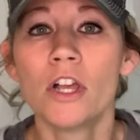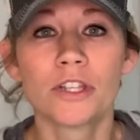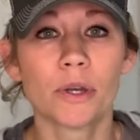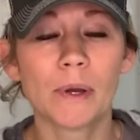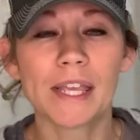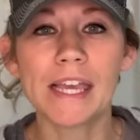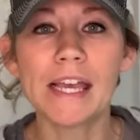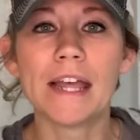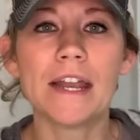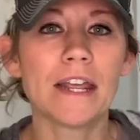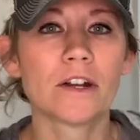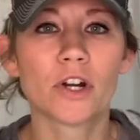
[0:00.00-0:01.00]
So
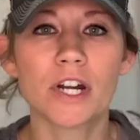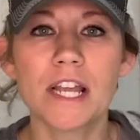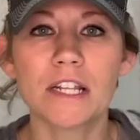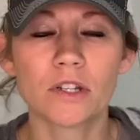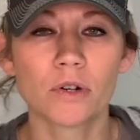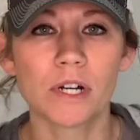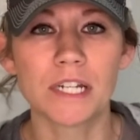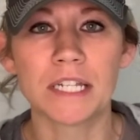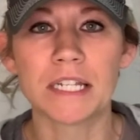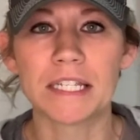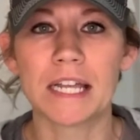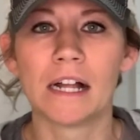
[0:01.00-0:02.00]
again, in Create Stories
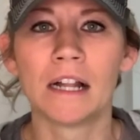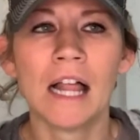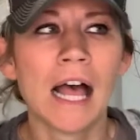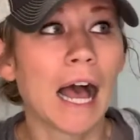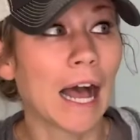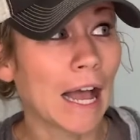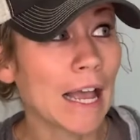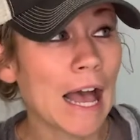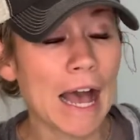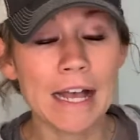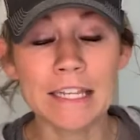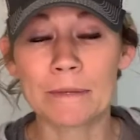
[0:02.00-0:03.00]
That Sell, I
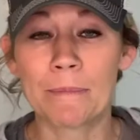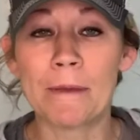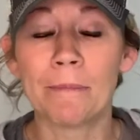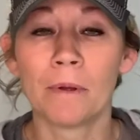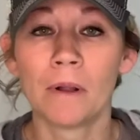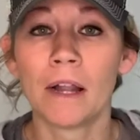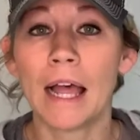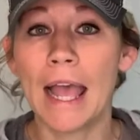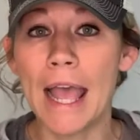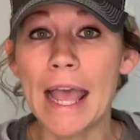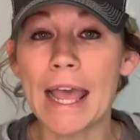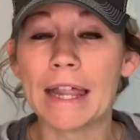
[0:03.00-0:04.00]
ask people,
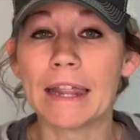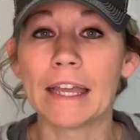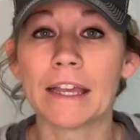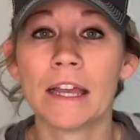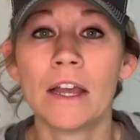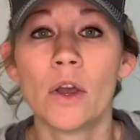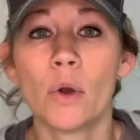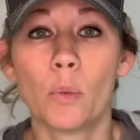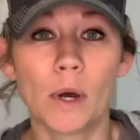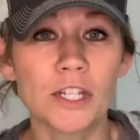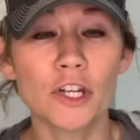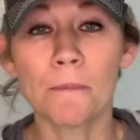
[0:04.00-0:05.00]
hey,
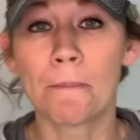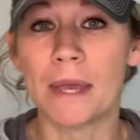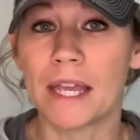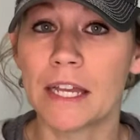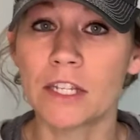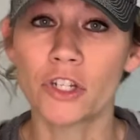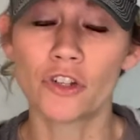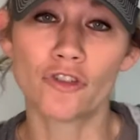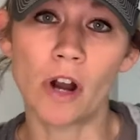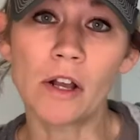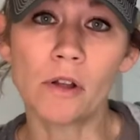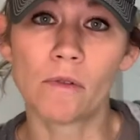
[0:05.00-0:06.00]
what's your biggest
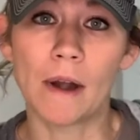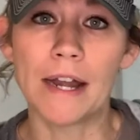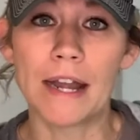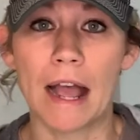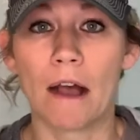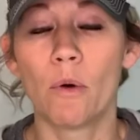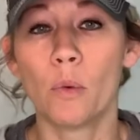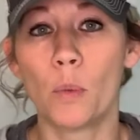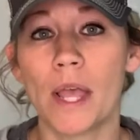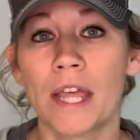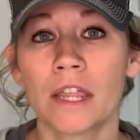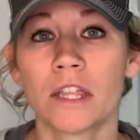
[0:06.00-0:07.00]
struggle right now
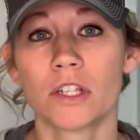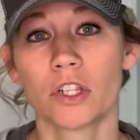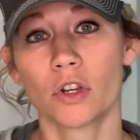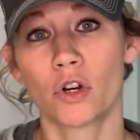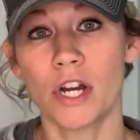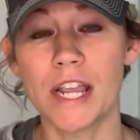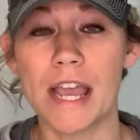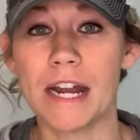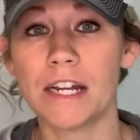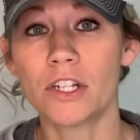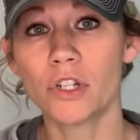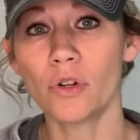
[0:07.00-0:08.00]
with
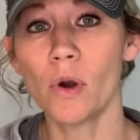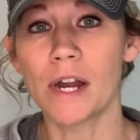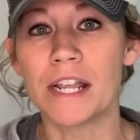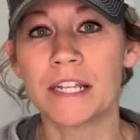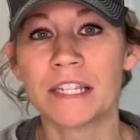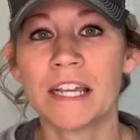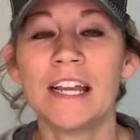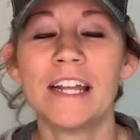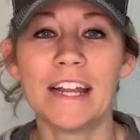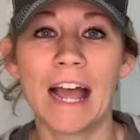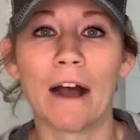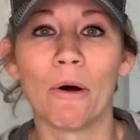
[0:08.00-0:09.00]
creating stories?
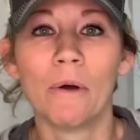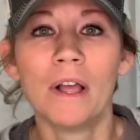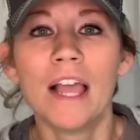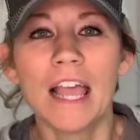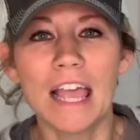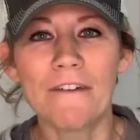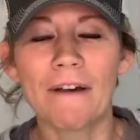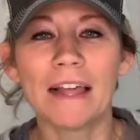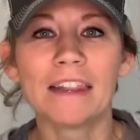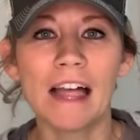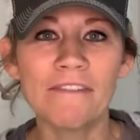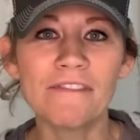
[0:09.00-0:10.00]
Now, if I
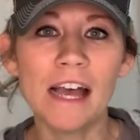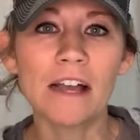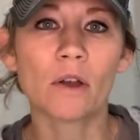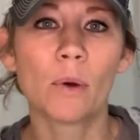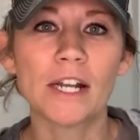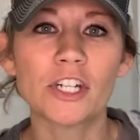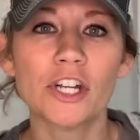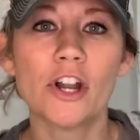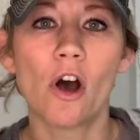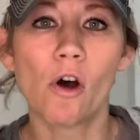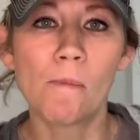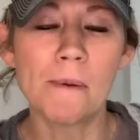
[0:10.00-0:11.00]
left that question
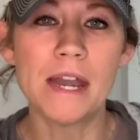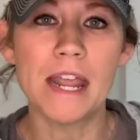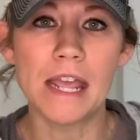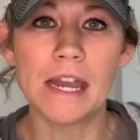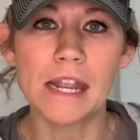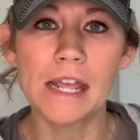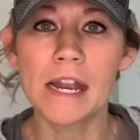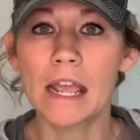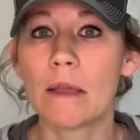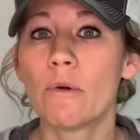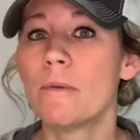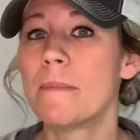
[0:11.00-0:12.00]
open-ended,
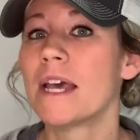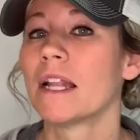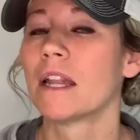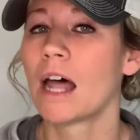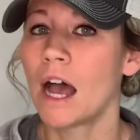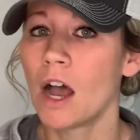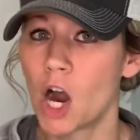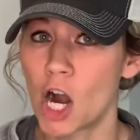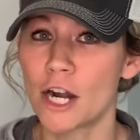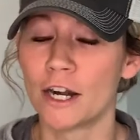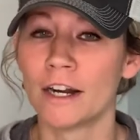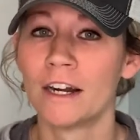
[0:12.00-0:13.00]
it would be a lot
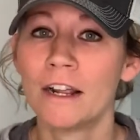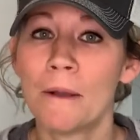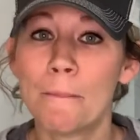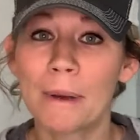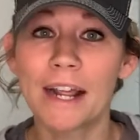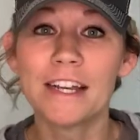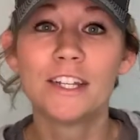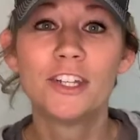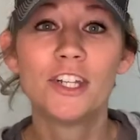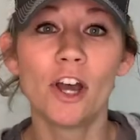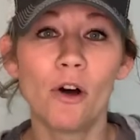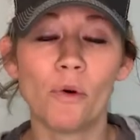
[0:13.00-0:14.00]
harder, but I
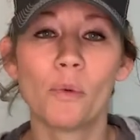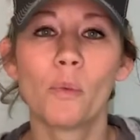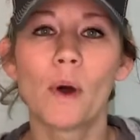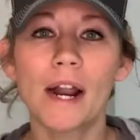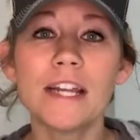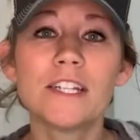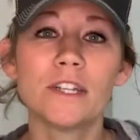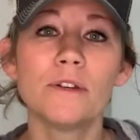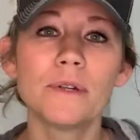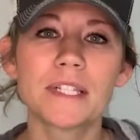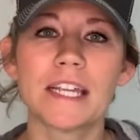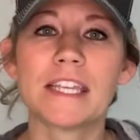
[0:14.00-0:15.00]
don't. What I do
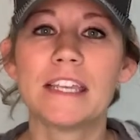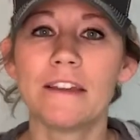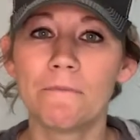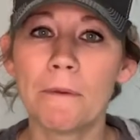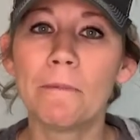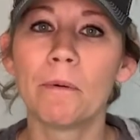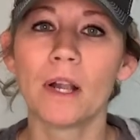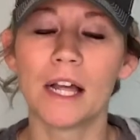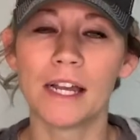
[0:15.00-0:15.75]
is I give people,